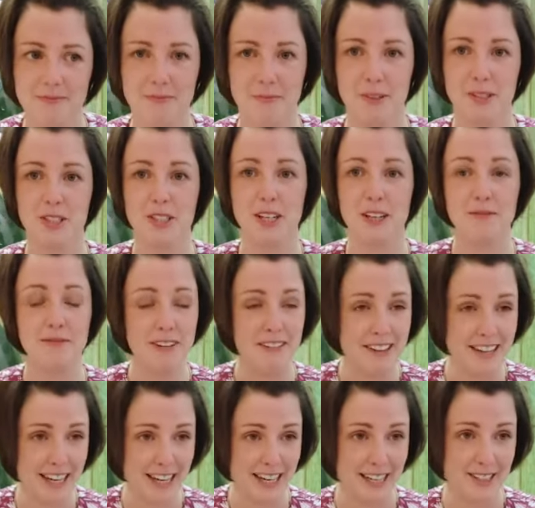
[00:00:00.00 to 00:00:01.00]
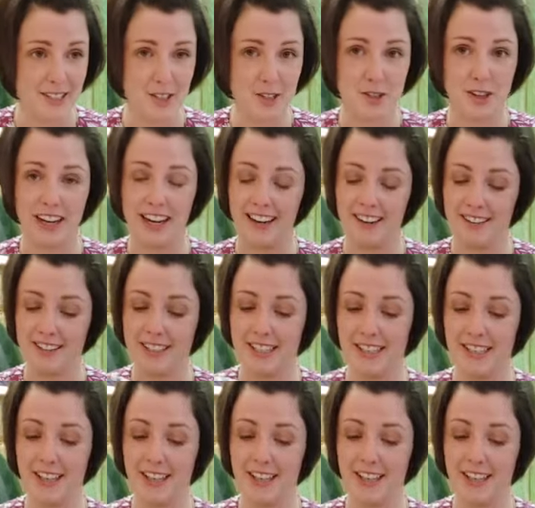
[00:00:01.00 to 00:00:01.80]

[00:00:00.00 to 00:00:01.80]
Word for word: which I'm very keen to try out.